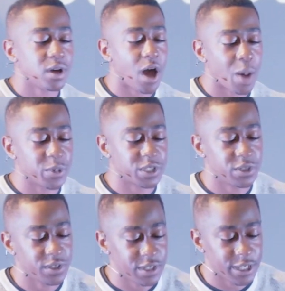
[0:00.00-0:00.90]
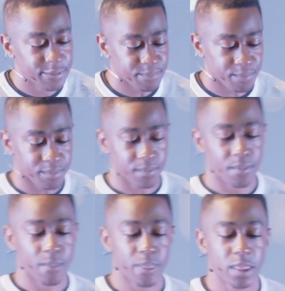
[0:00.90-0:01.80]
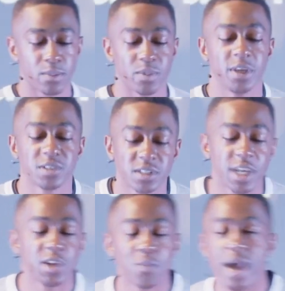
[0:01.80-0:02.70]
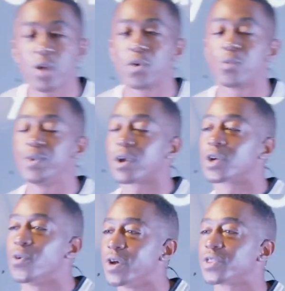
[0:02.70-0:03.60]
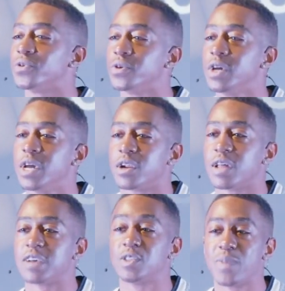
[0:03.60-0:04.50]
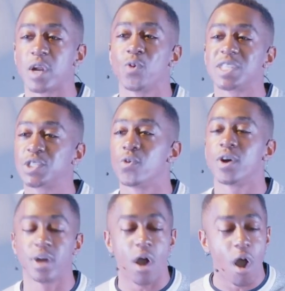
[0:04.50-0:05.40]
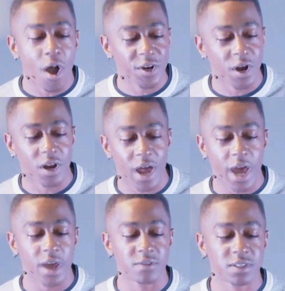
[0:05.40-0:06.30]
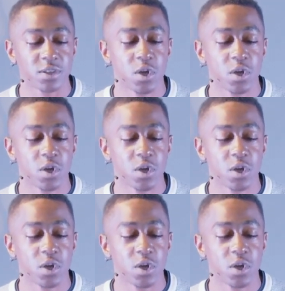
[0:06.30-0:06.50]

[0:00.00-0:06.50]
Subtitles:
opportunity? But here's the thing, no matter what we are going through in our lives, no matter what's going on in our lives,